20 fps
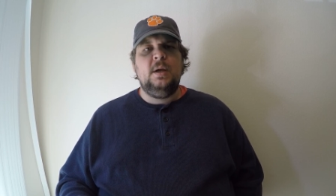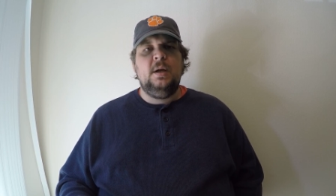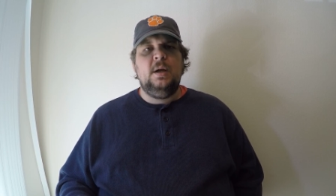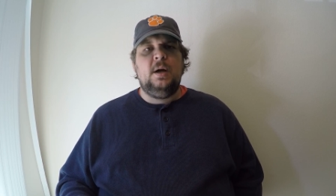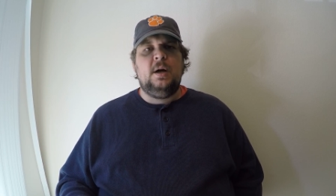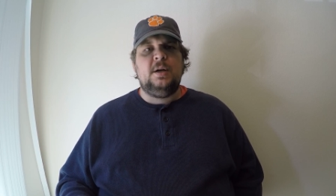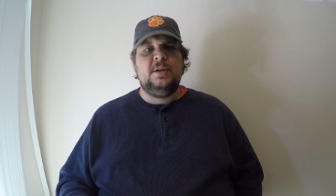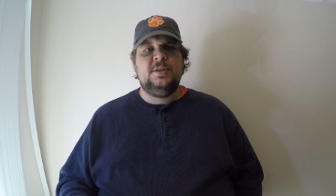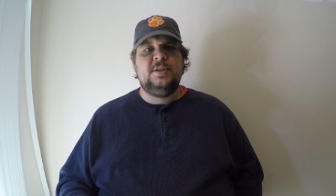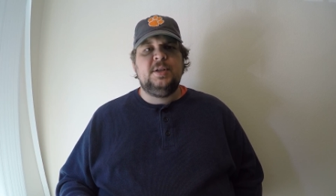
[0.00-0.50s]

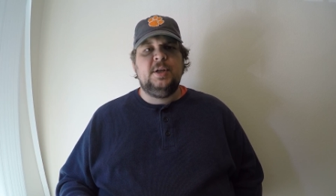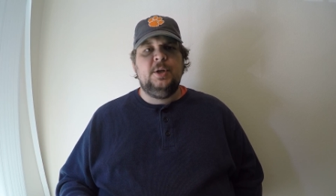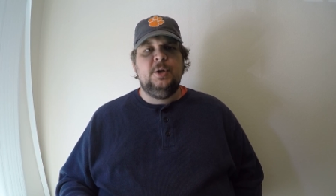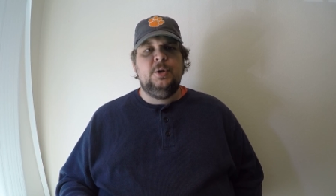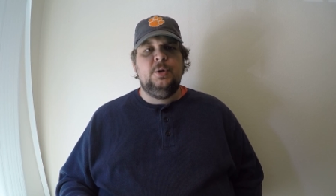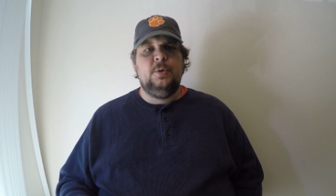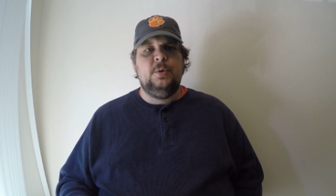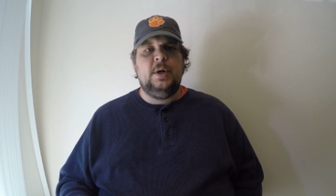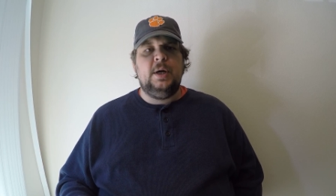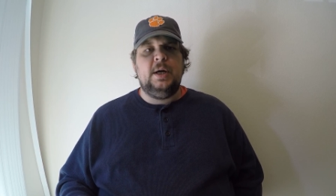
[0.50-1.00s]

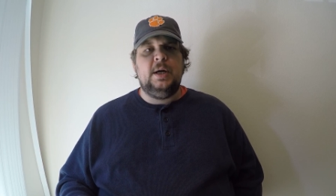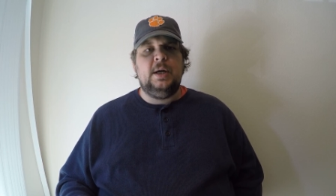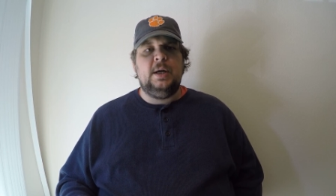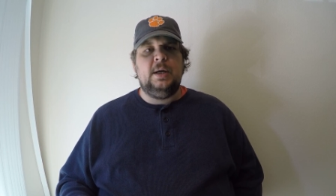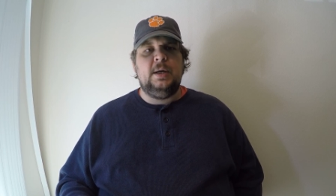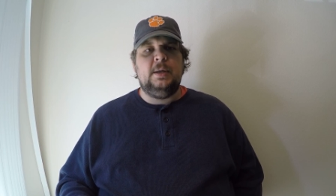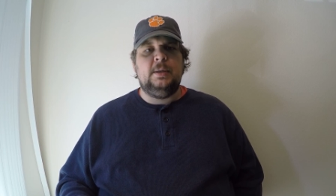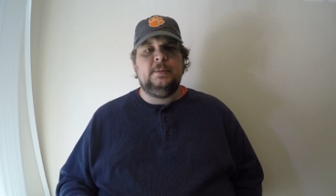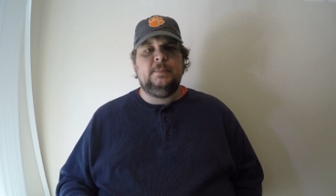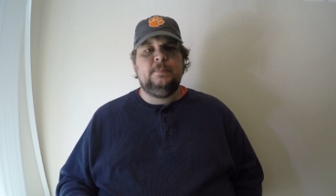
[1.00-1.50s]

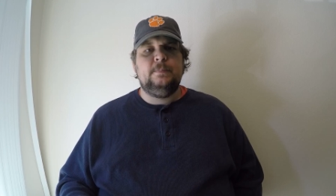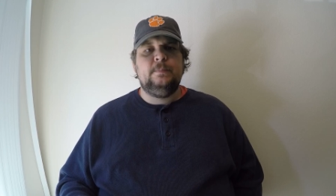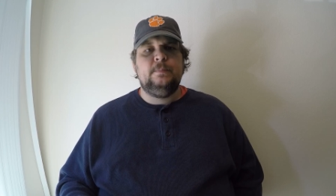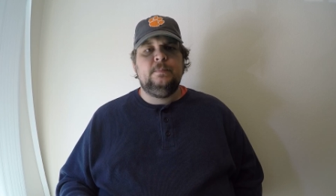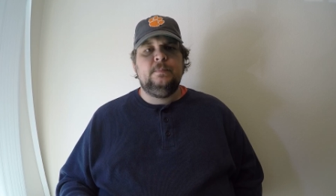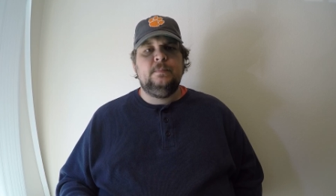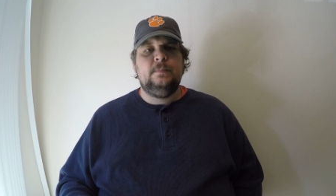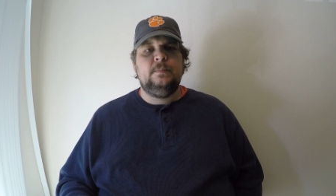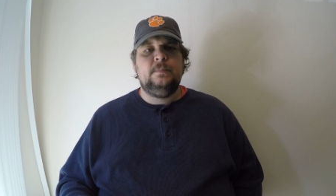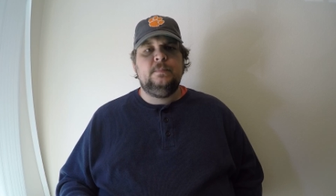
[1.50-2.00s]
Also,
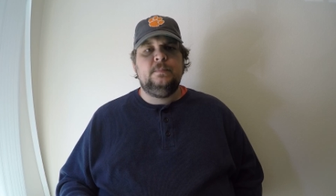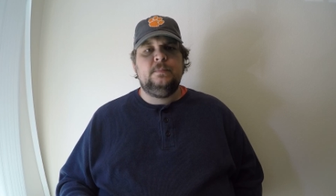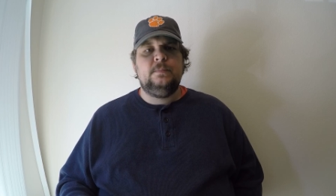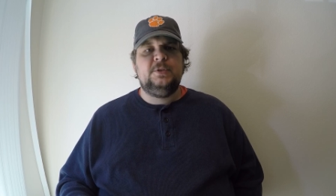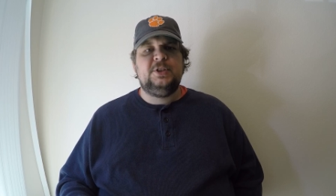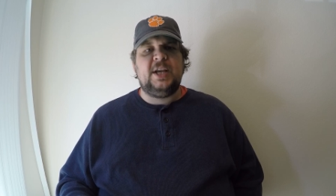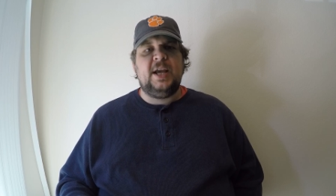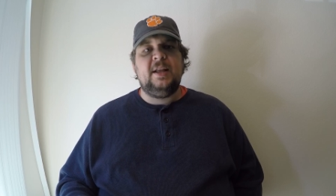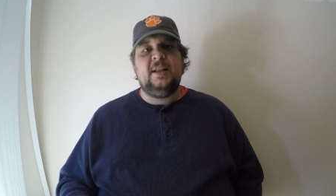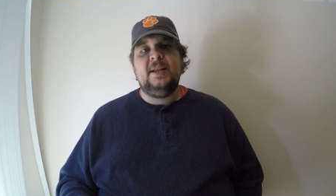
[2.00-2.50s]

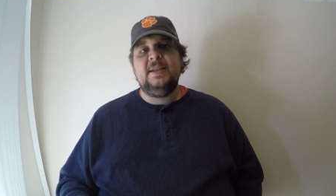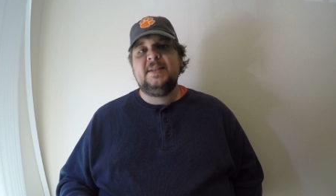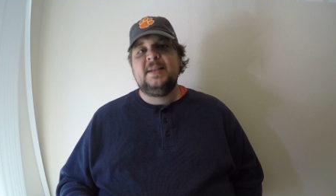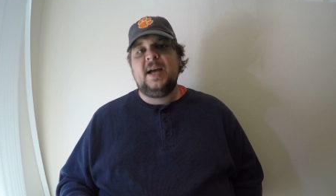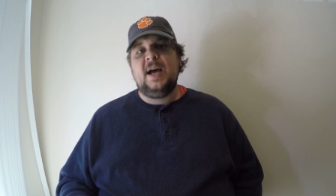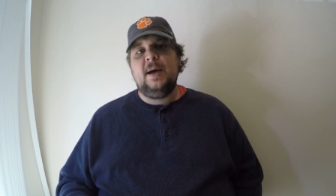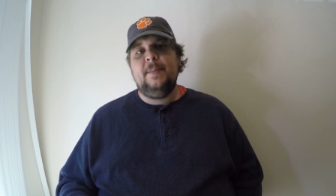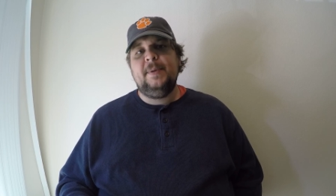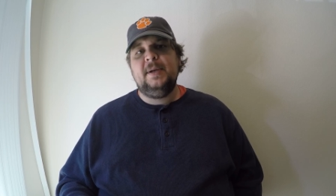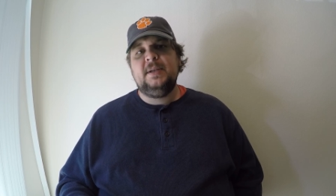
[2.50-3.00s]
JLS
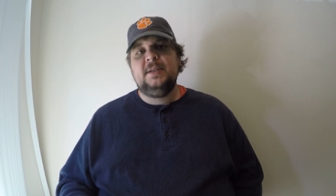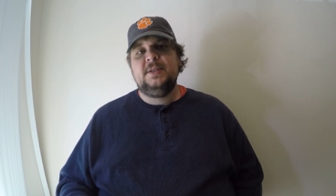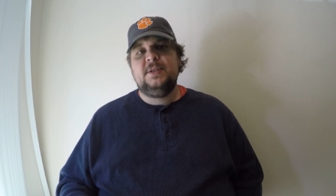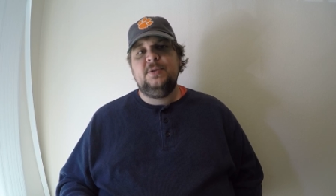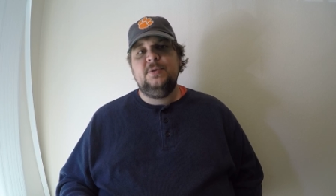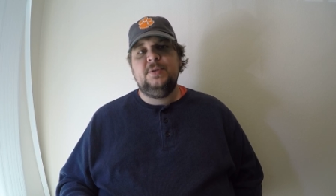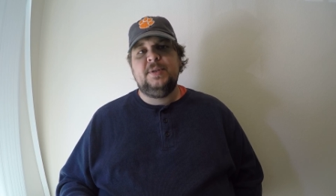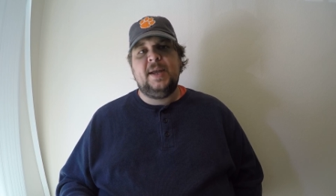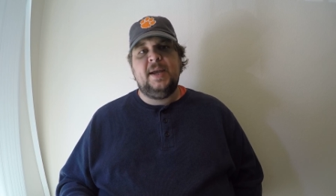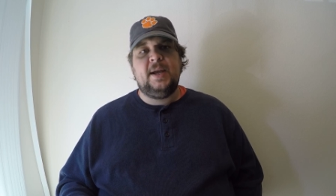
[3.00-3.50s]
Comics,
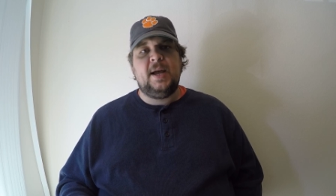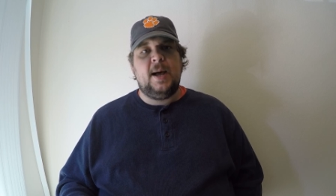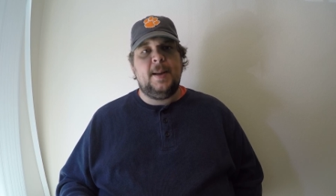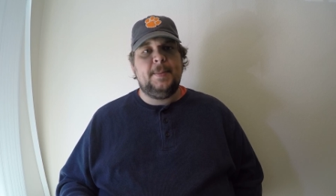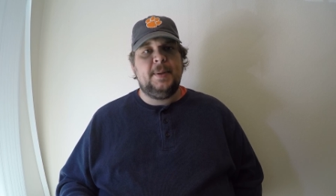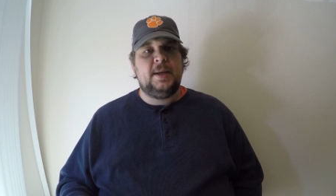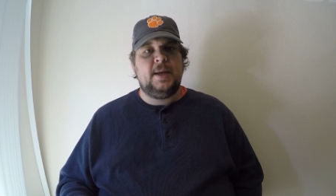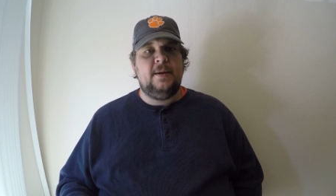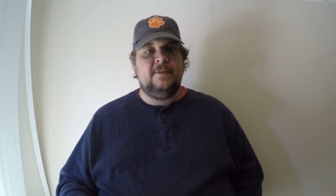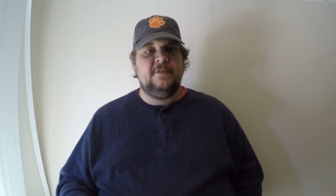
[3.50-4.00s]
Tuesday
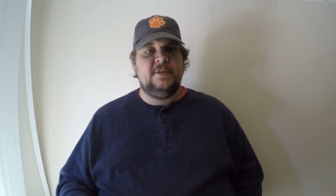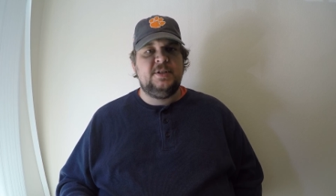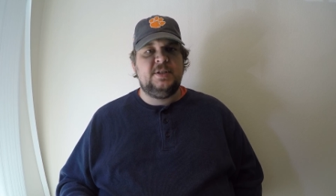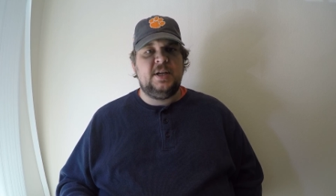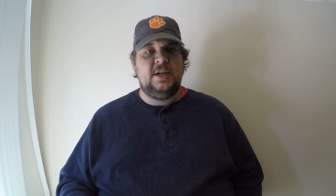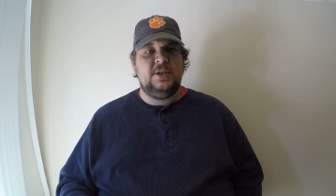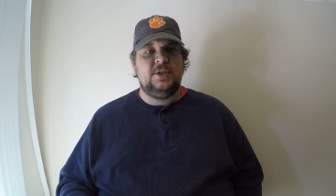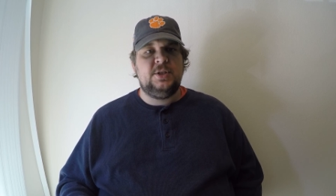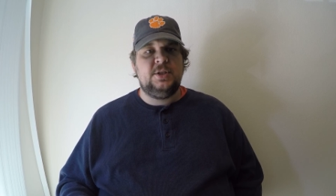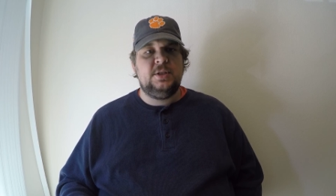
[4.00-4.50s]
Comic
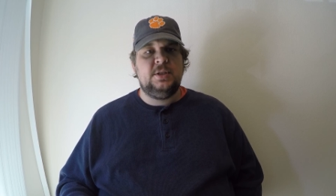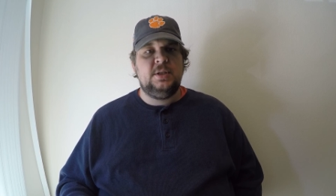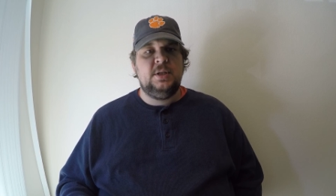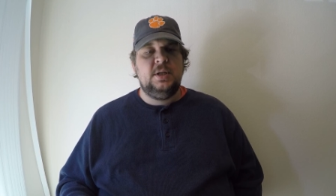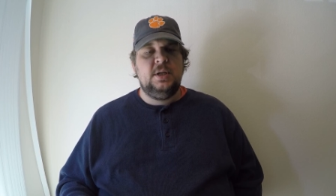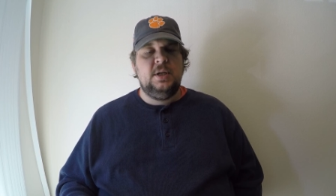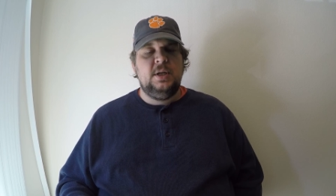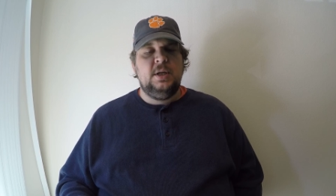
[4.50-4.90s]
Conversation.